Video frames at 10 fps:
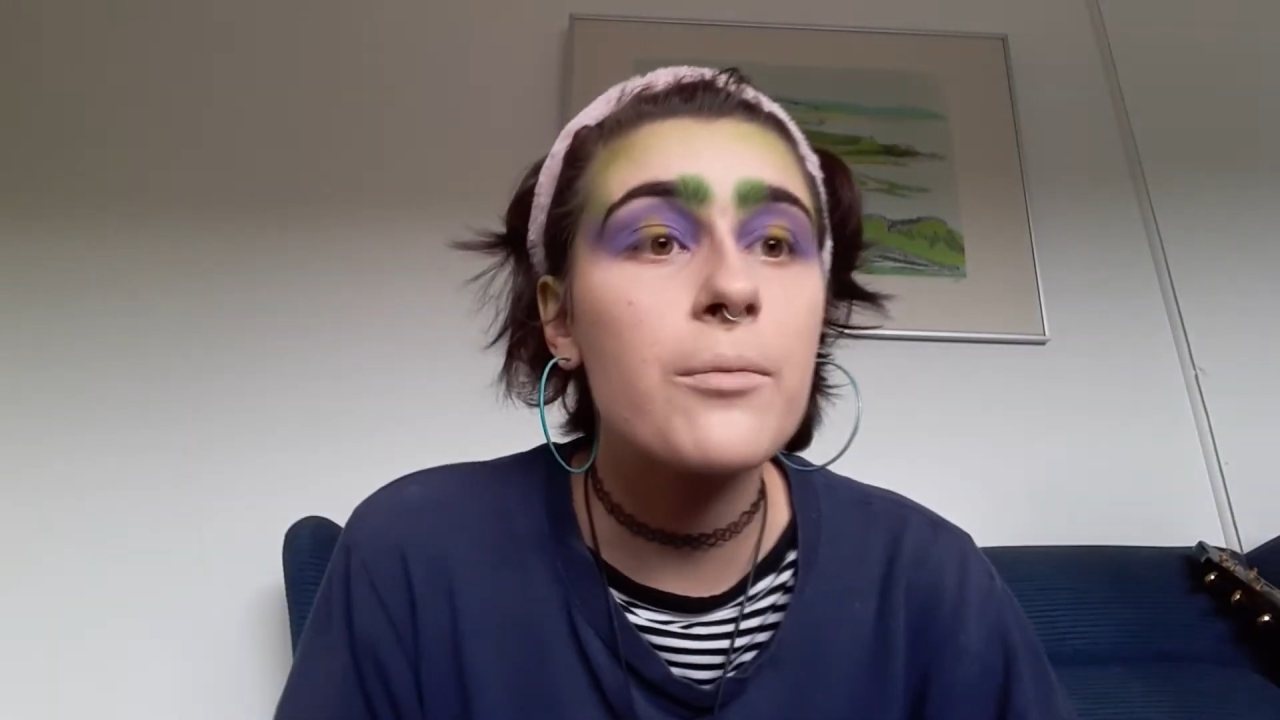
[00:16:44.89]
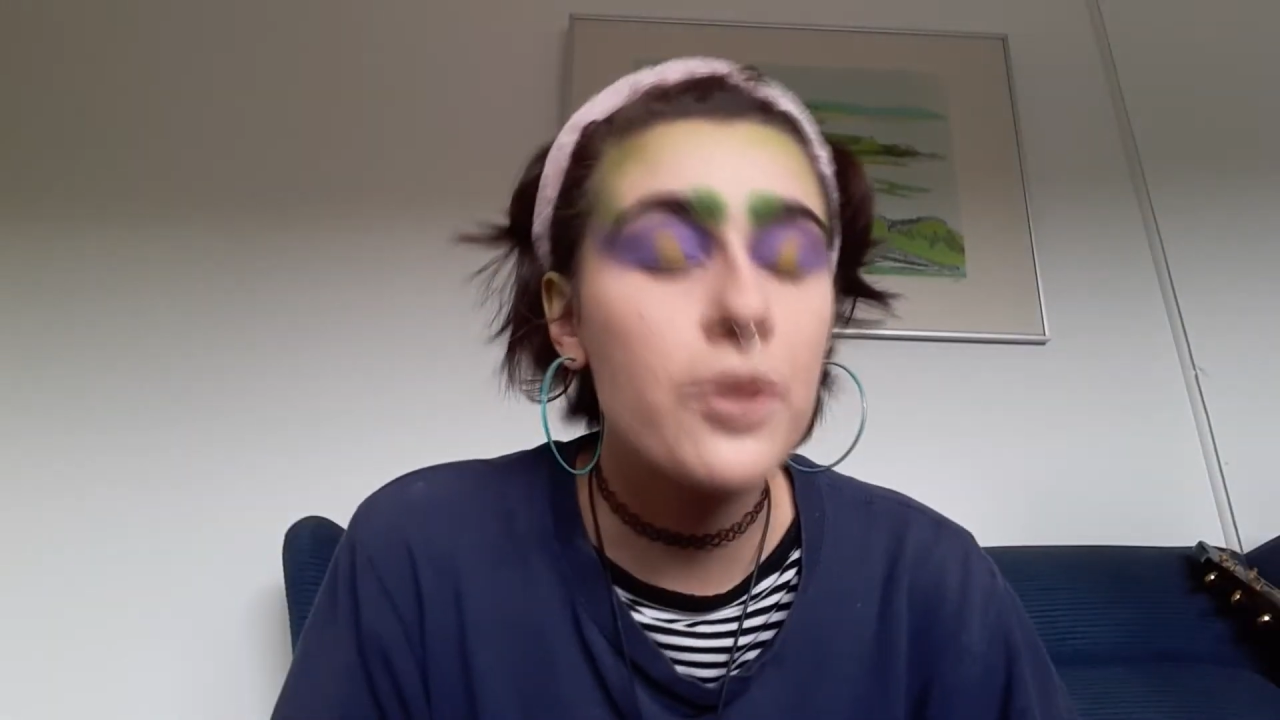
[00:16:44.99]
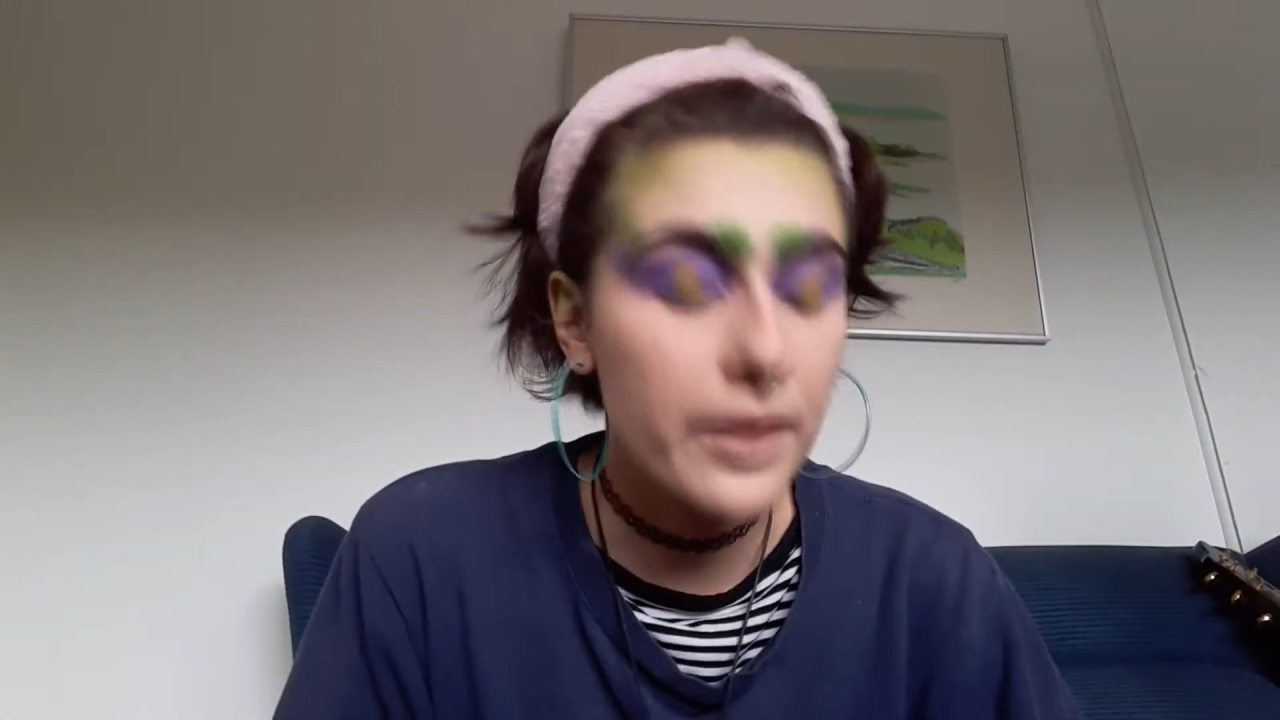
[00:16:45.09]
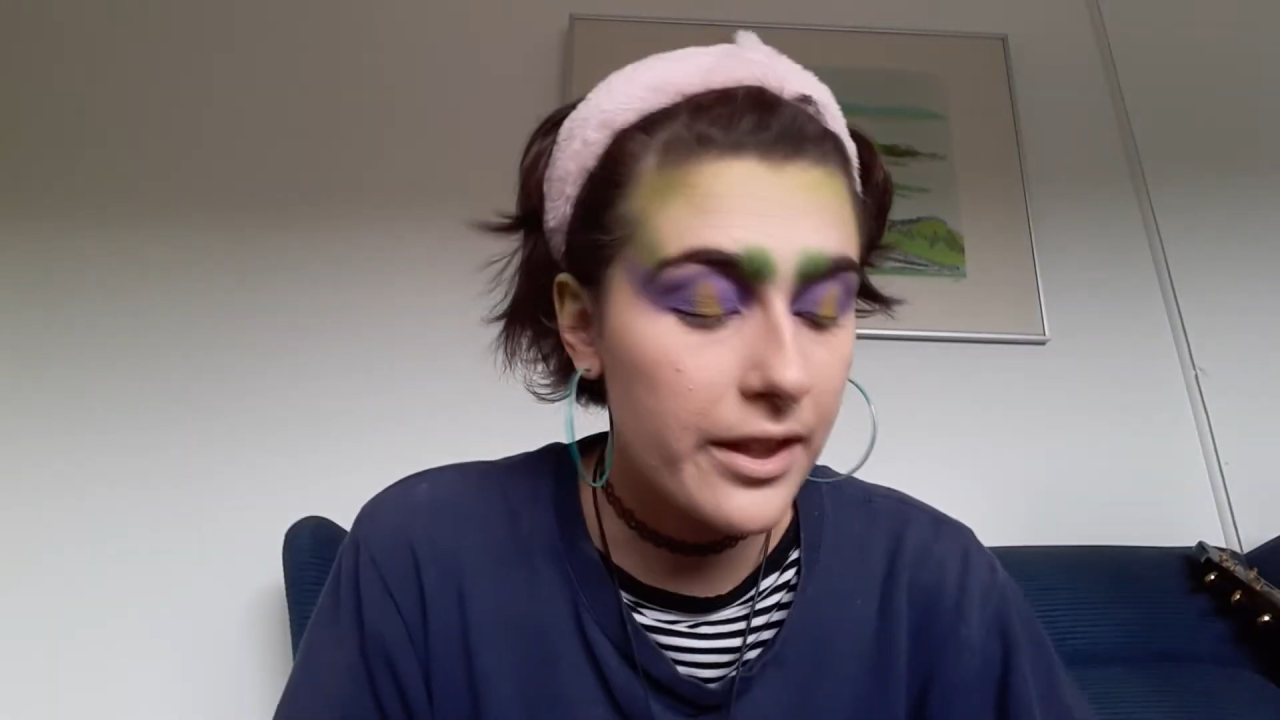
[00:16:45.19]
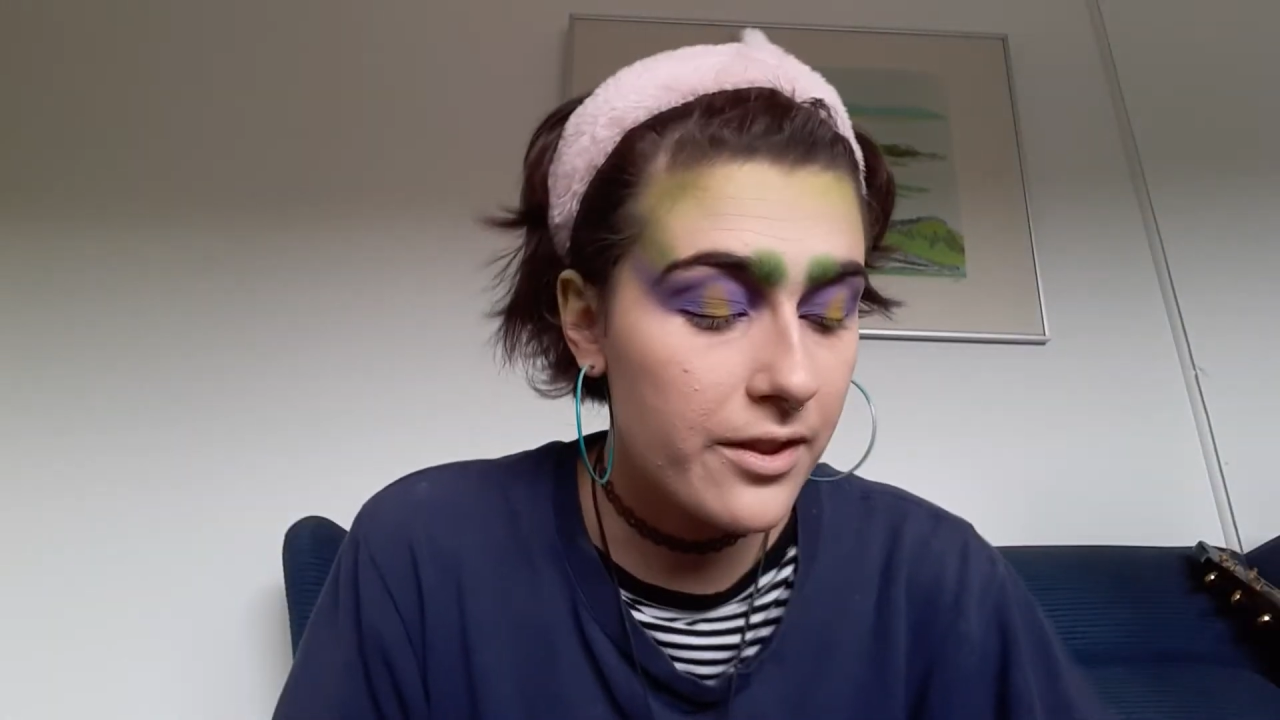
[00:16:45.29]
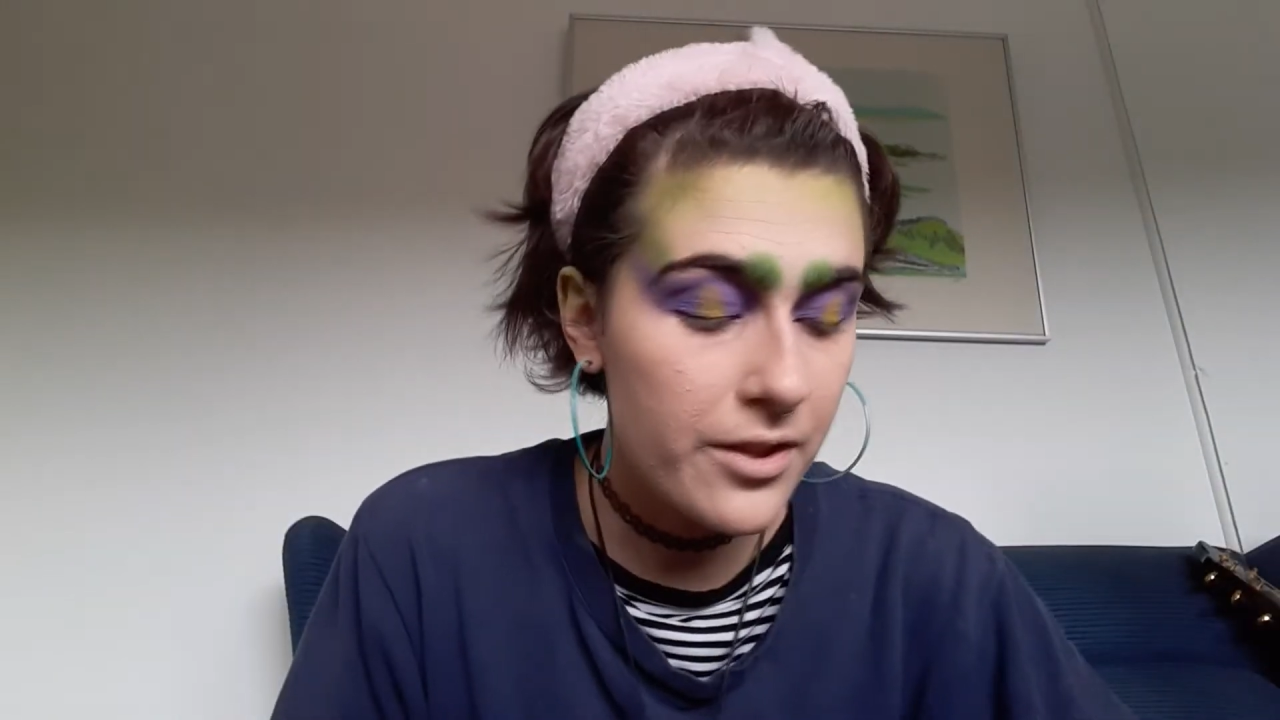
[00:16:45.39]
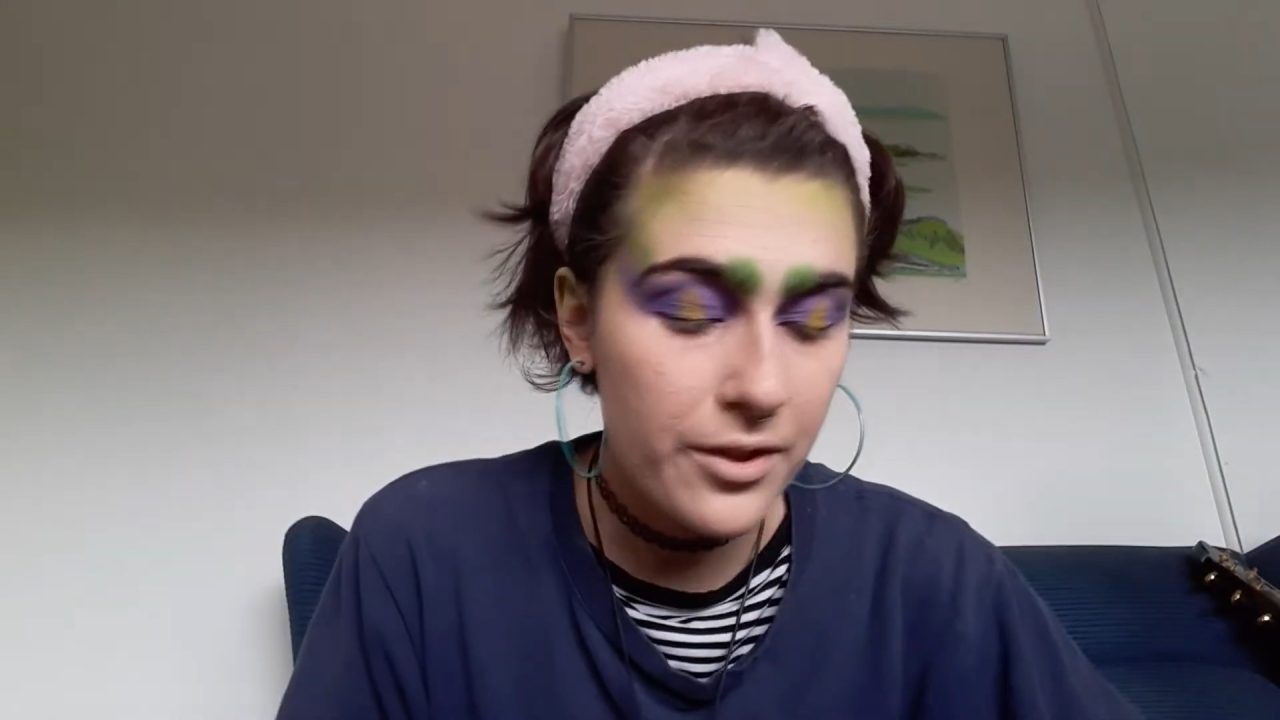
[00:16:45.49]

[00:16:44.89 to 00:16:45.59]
going